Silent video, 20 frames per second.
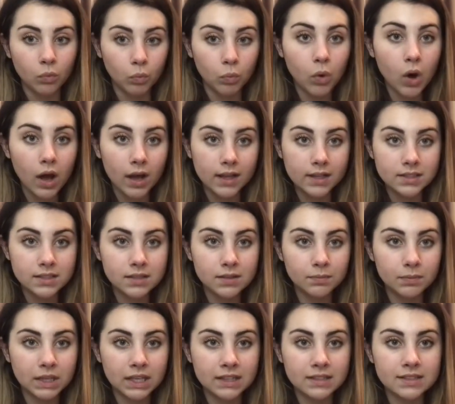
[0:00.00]
was,
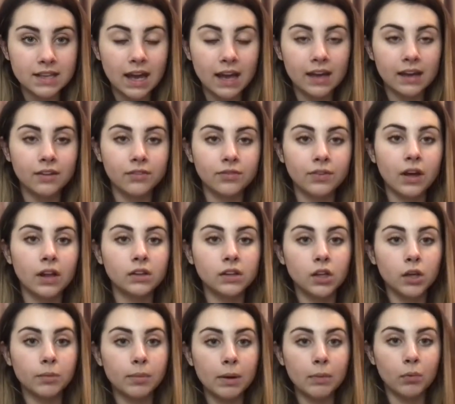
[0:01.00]
because I have a
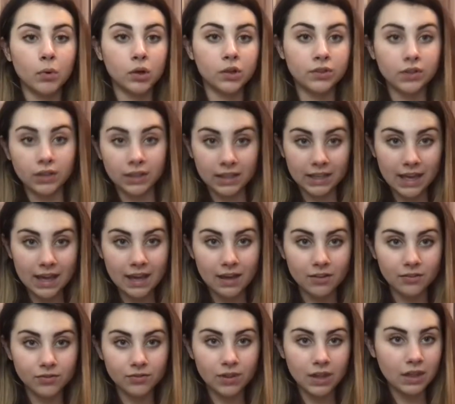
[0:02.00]
little bit more to
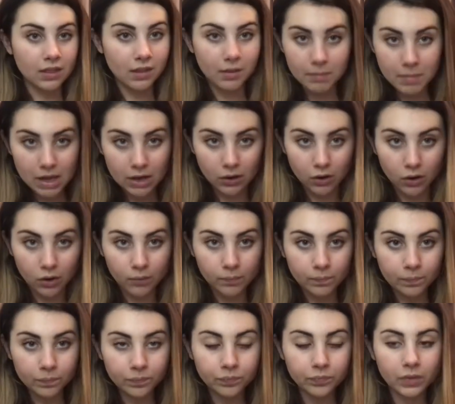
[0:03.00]
give in the middle
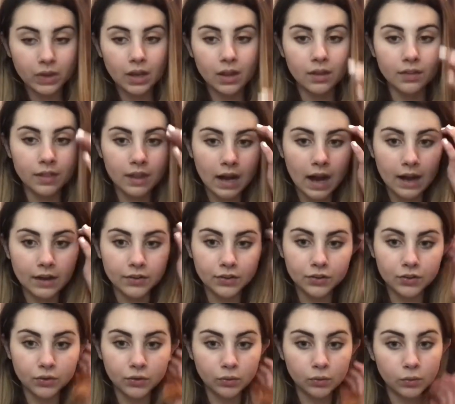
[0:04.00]
than I
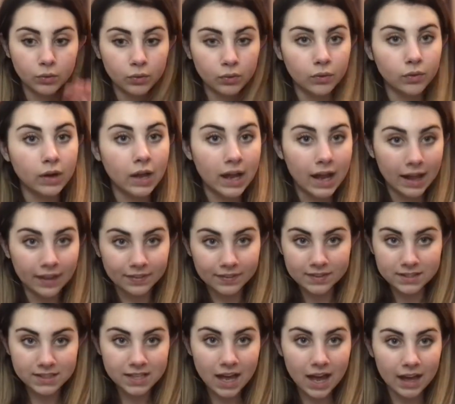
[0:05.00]
do at
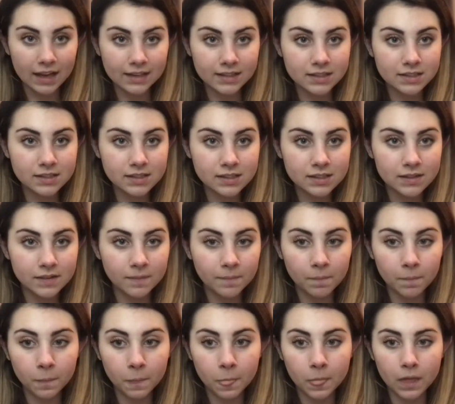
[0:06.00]
the sides,
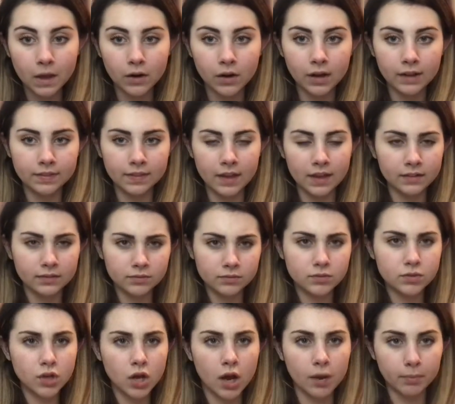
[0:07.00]
or at the
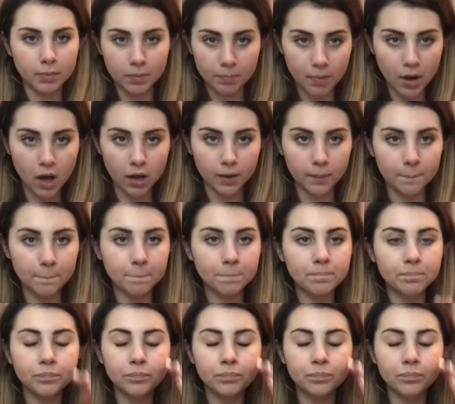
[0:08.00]
top or bottom.